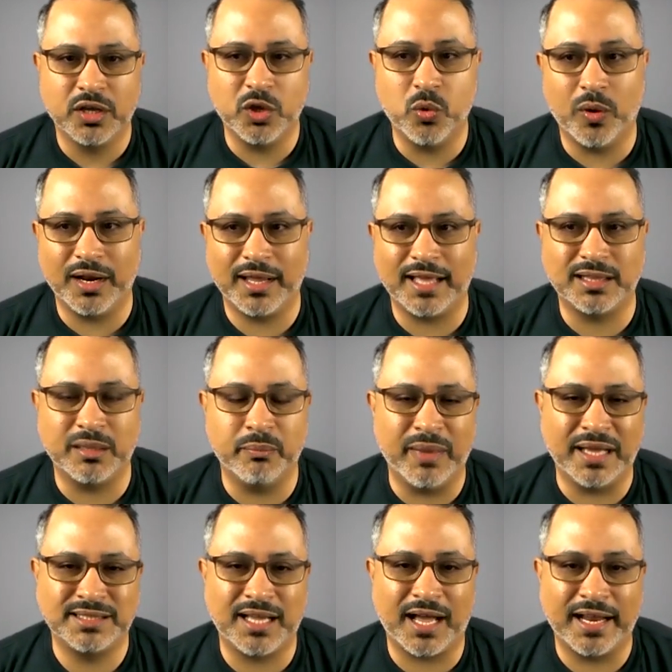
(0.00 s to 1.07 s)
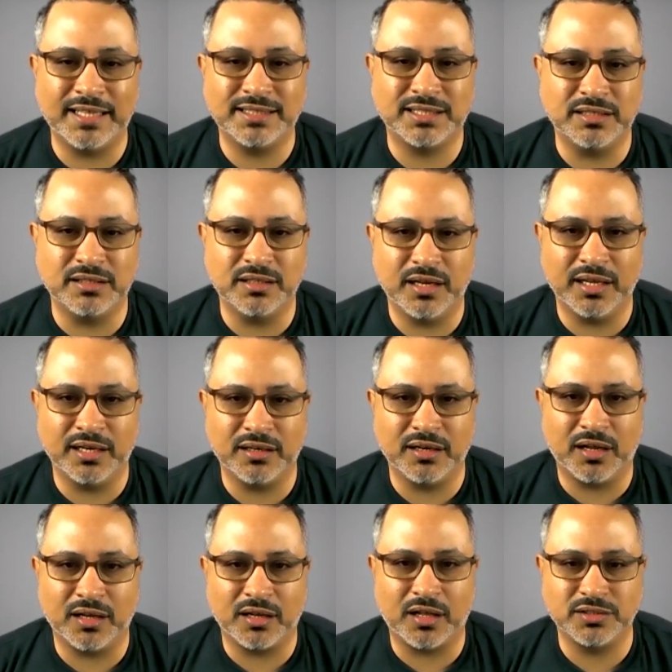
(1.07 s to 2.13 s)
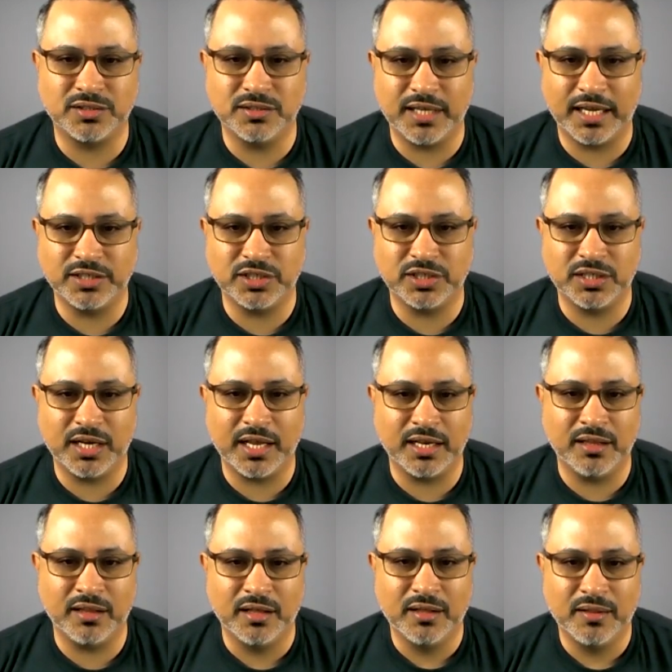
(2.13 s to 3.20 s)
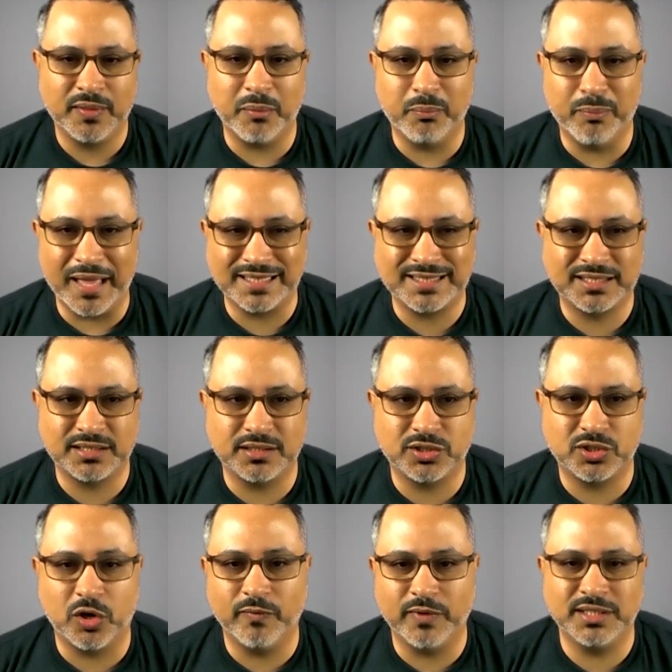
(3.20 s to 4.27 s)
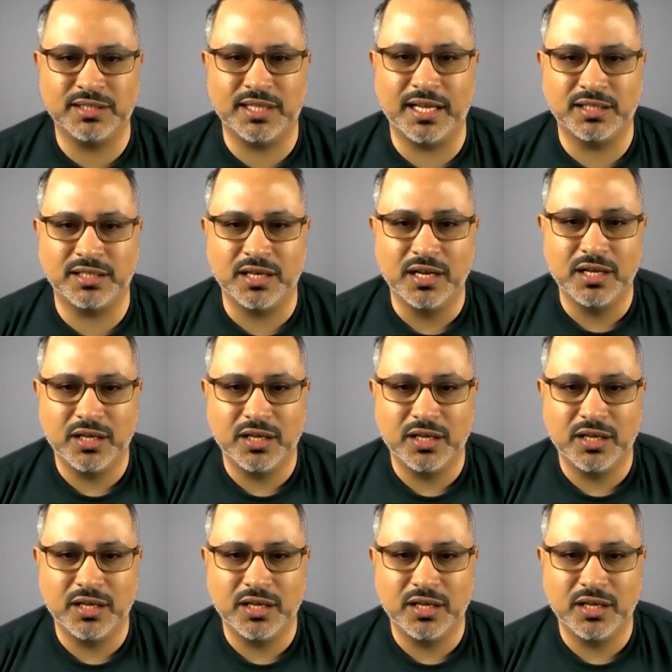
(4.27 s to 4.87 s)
you want to get the best guidance and consultation and the best service that